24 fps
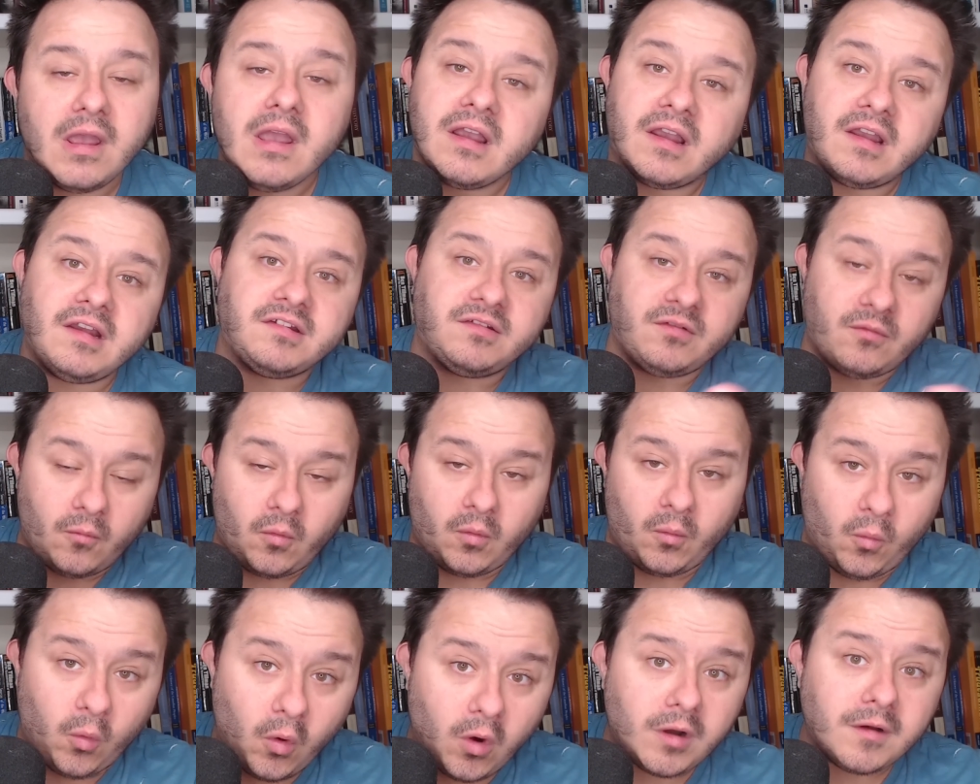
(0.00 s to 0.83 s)
Because
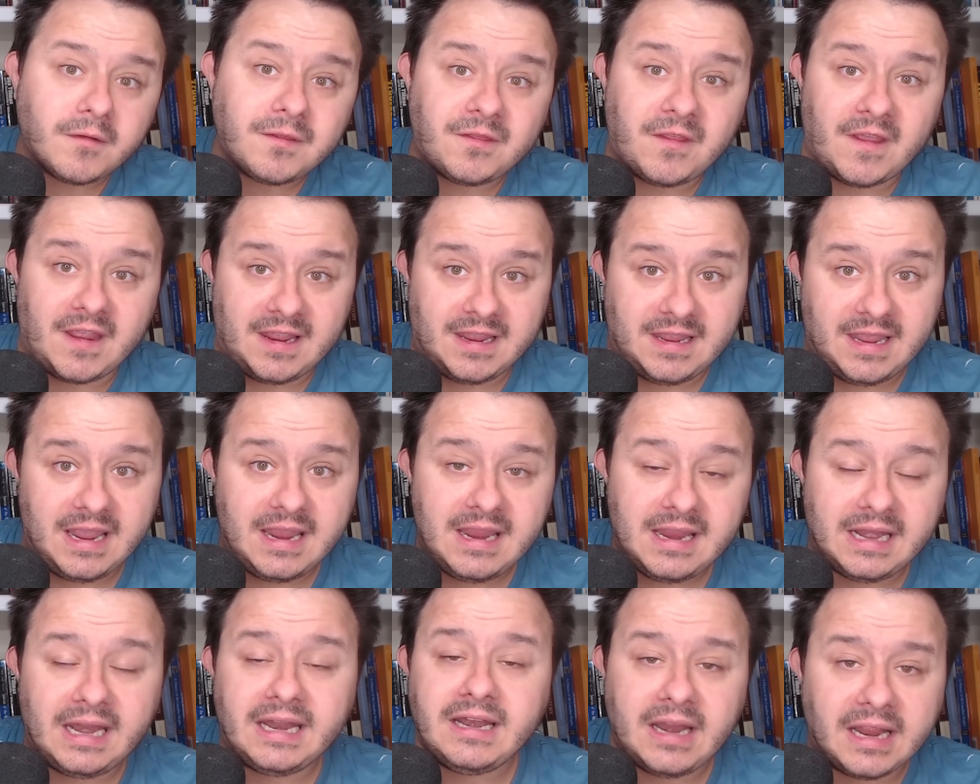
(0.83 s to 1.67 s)
we're thinking,
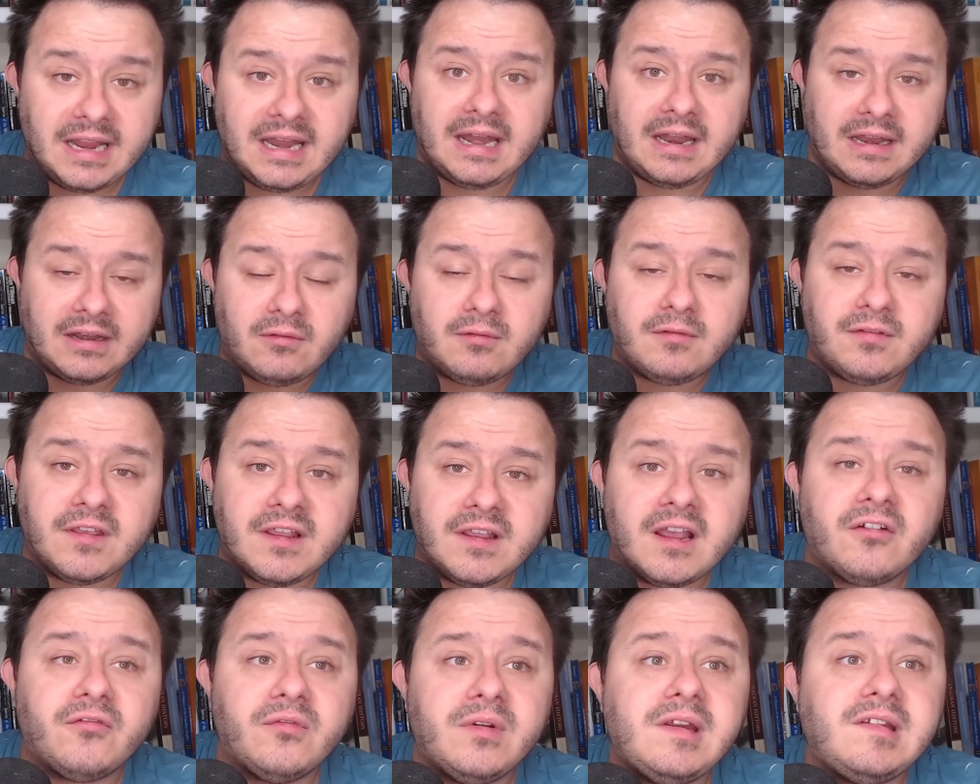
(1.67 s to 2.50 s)
and I don't think
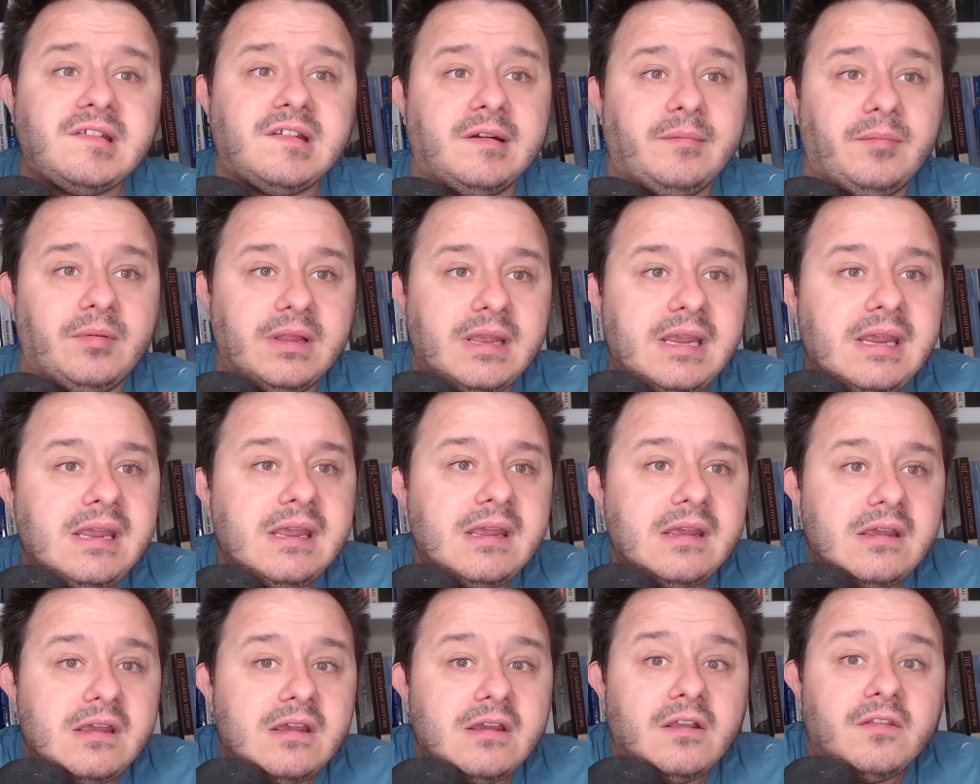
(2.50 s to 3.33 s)
unreasonably,
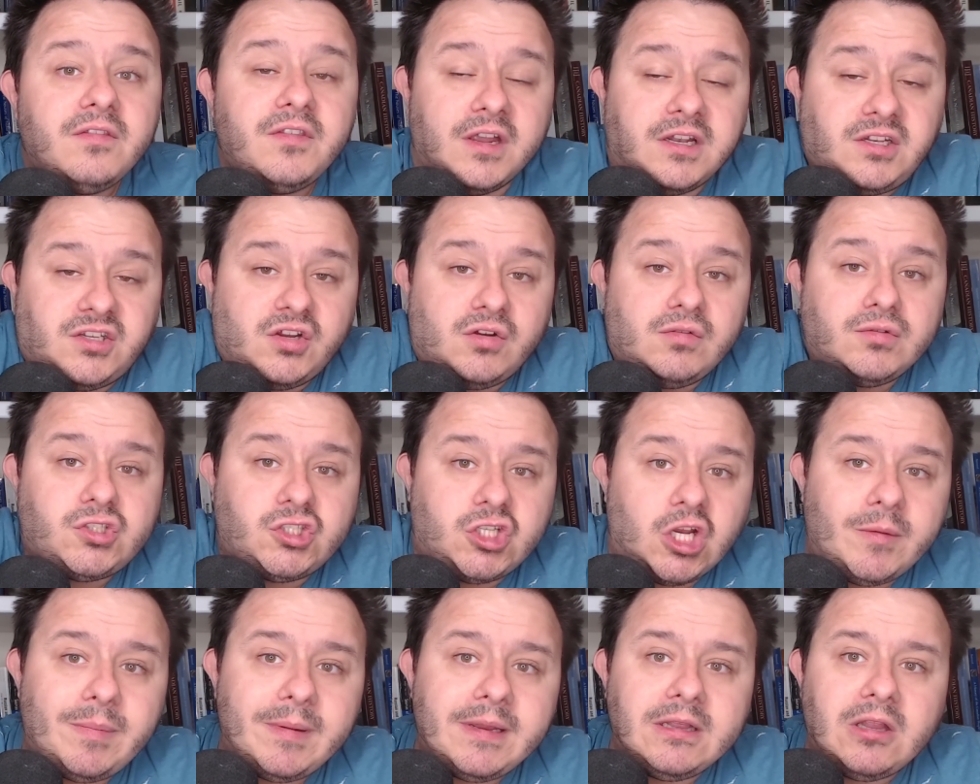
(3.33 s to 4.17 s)
the dude
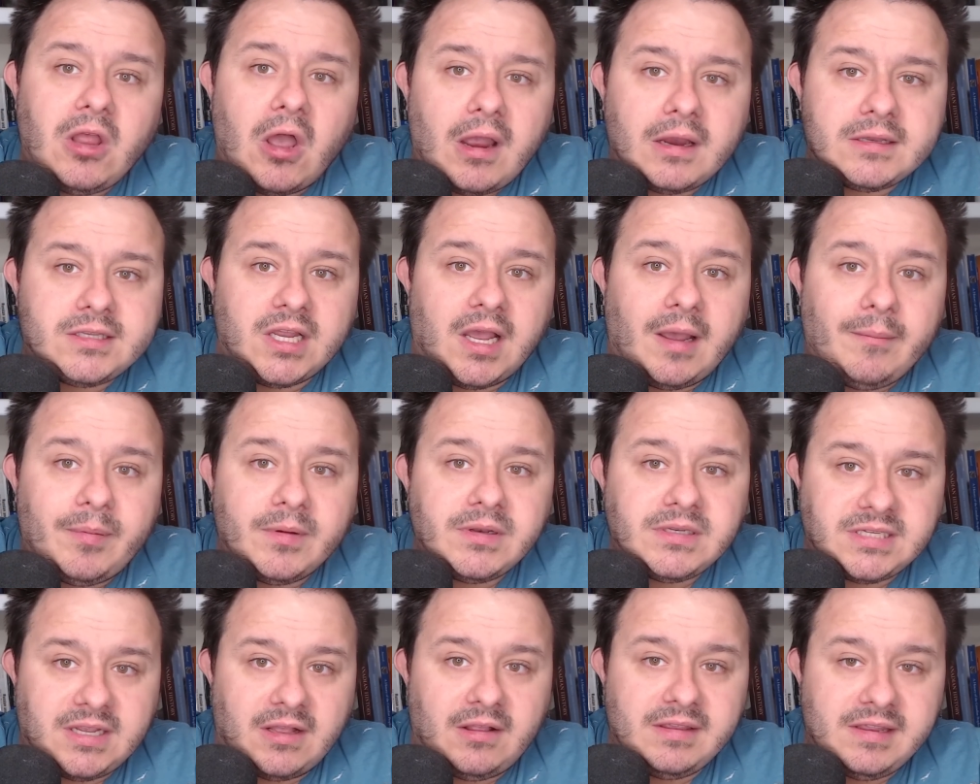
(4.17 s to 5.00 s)
should be locked up
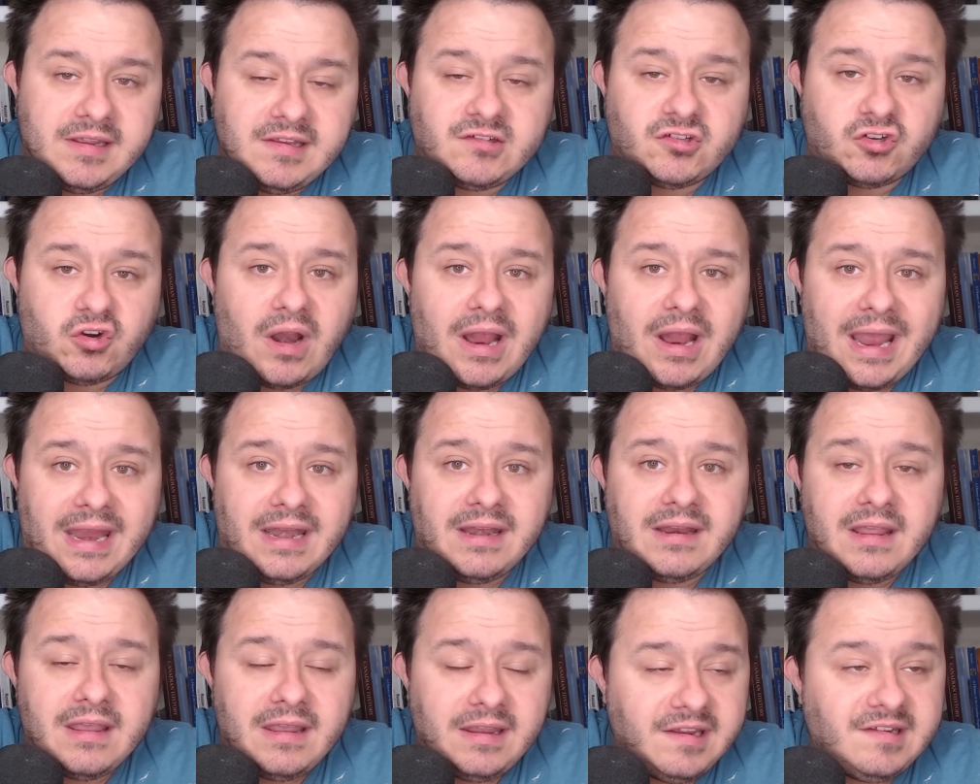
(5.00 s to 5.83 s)
until he's
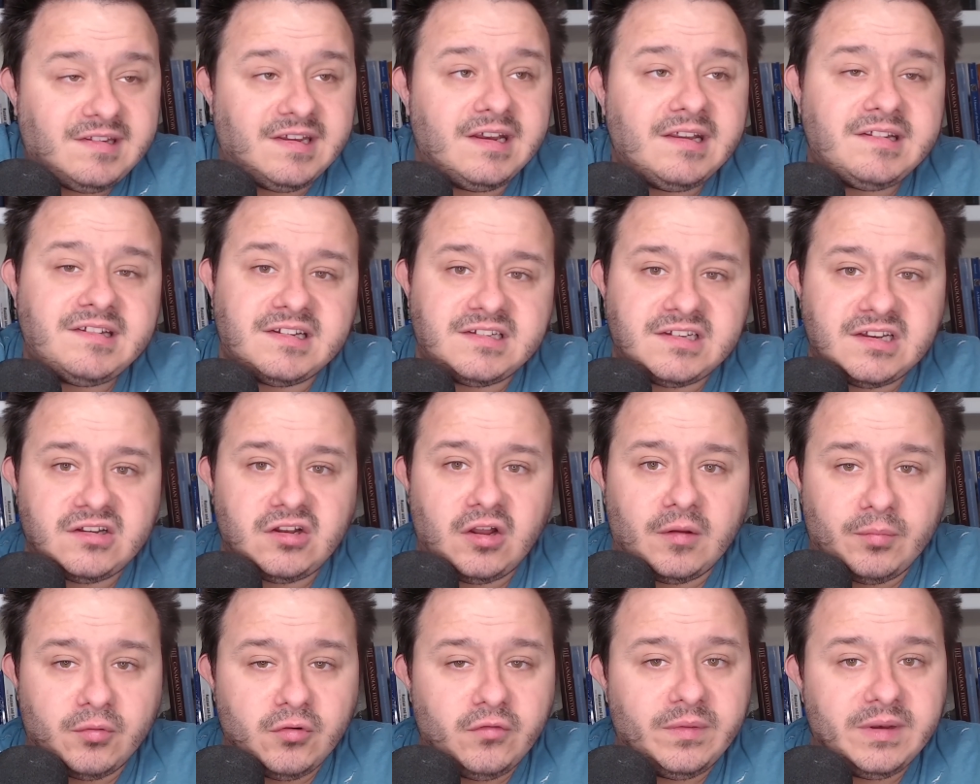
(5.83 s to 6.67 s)
tried. He's innocent
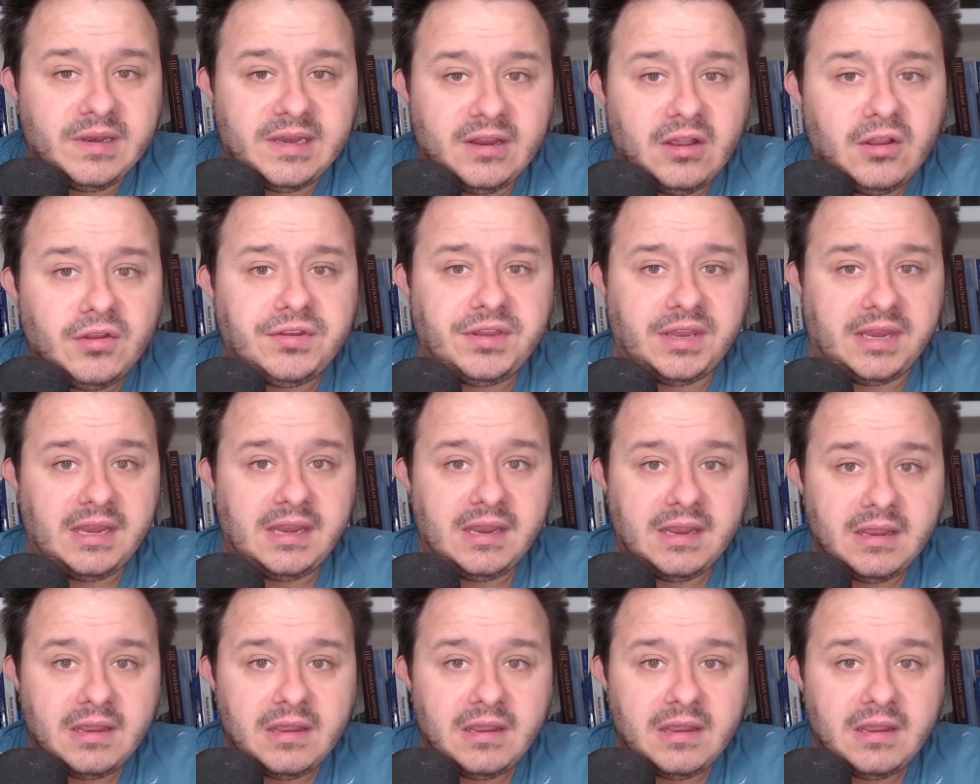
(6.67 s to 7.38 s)
until proven guilty.